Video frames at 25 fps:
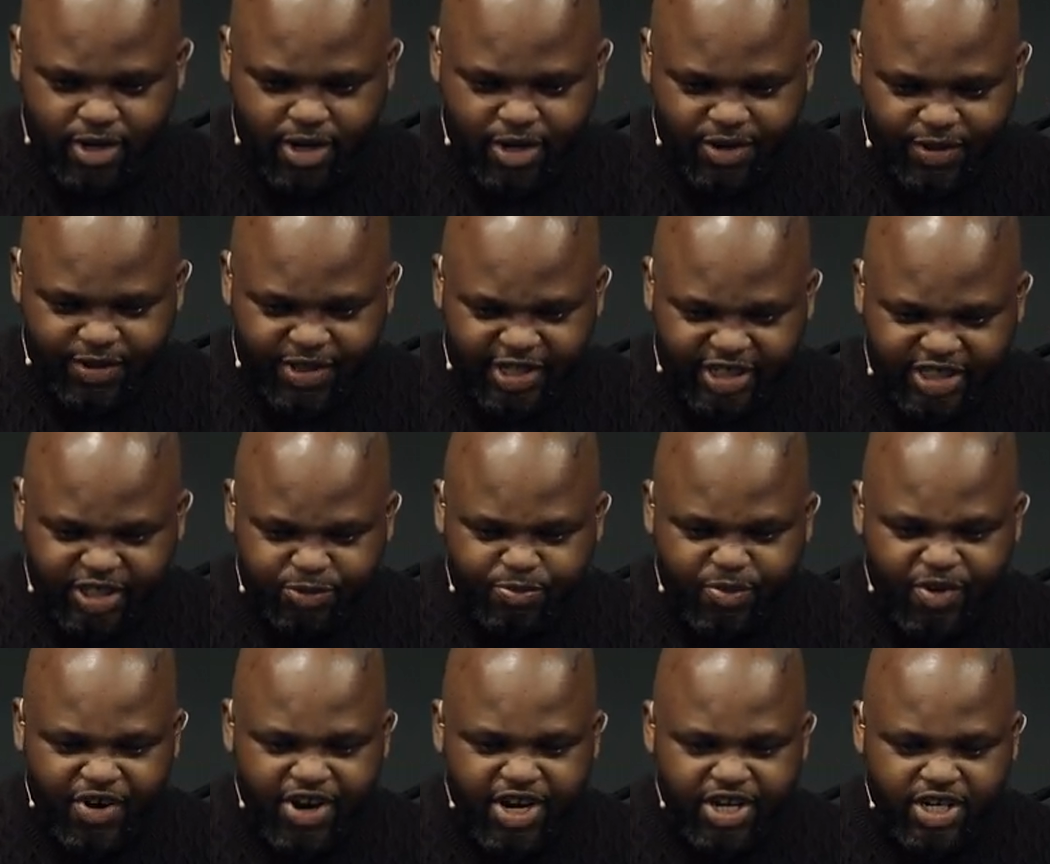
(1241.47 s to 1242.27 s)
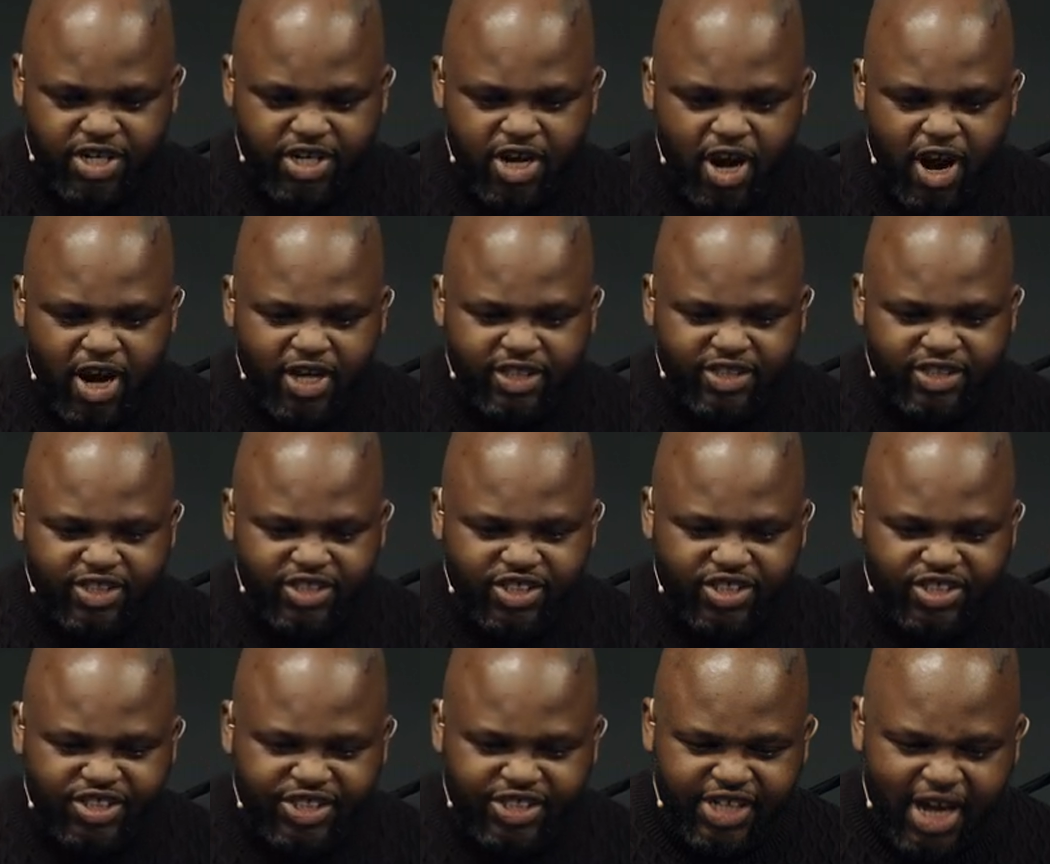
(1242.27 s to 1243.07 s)
But the Spirit yearns
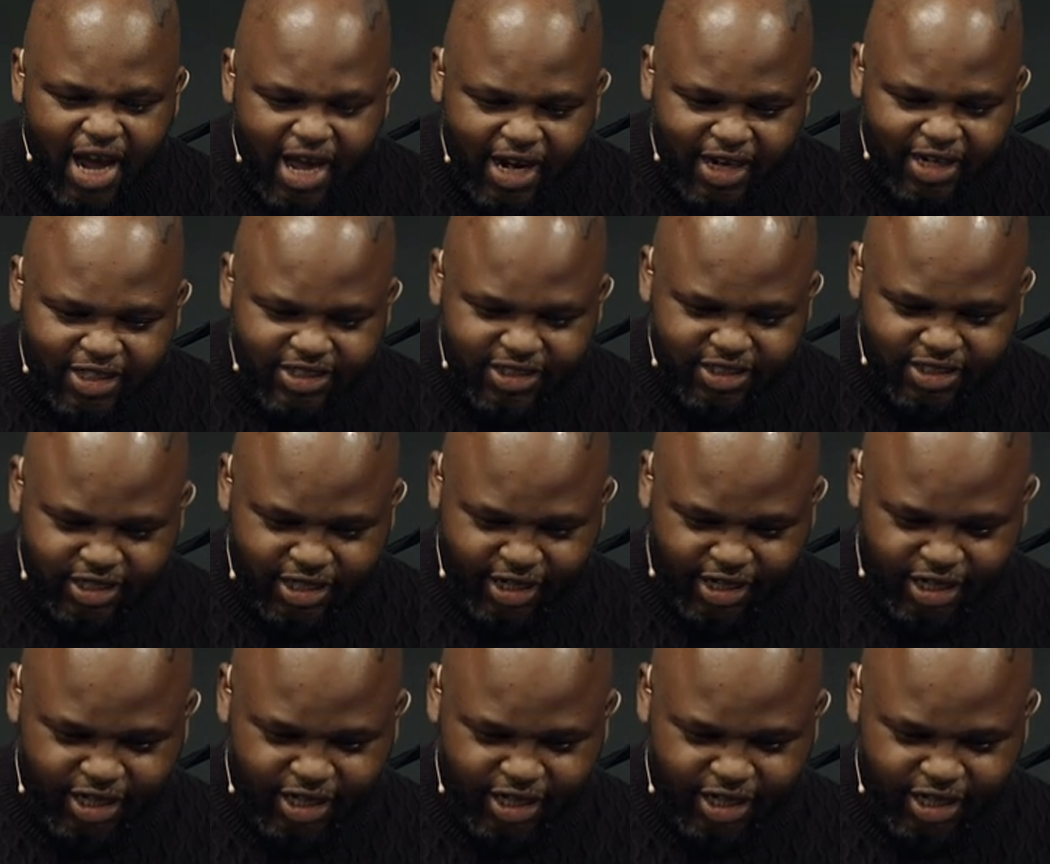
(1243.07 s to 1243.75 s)
jealously